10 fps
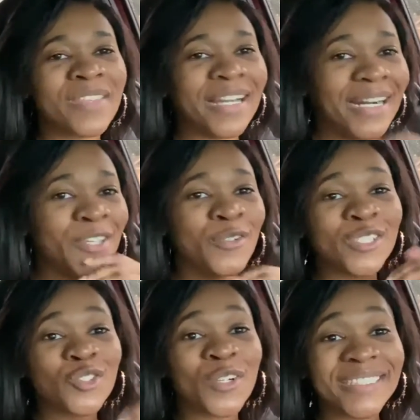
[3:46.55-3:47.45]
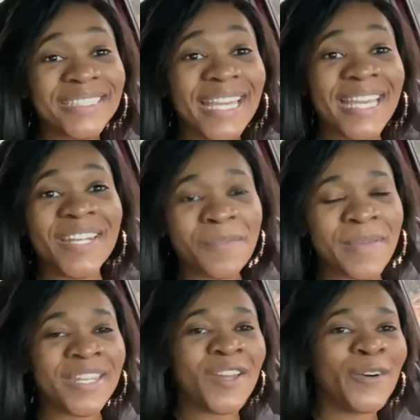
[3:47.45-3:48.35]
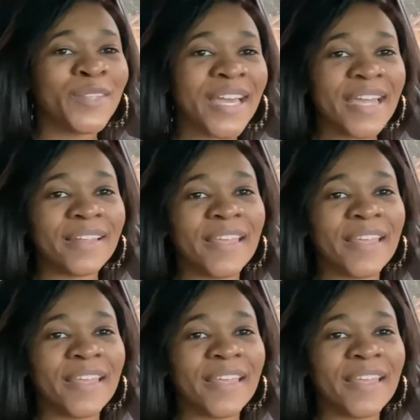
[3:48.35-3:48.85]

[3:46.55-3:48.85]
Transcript: Uh, you can trust in him and know that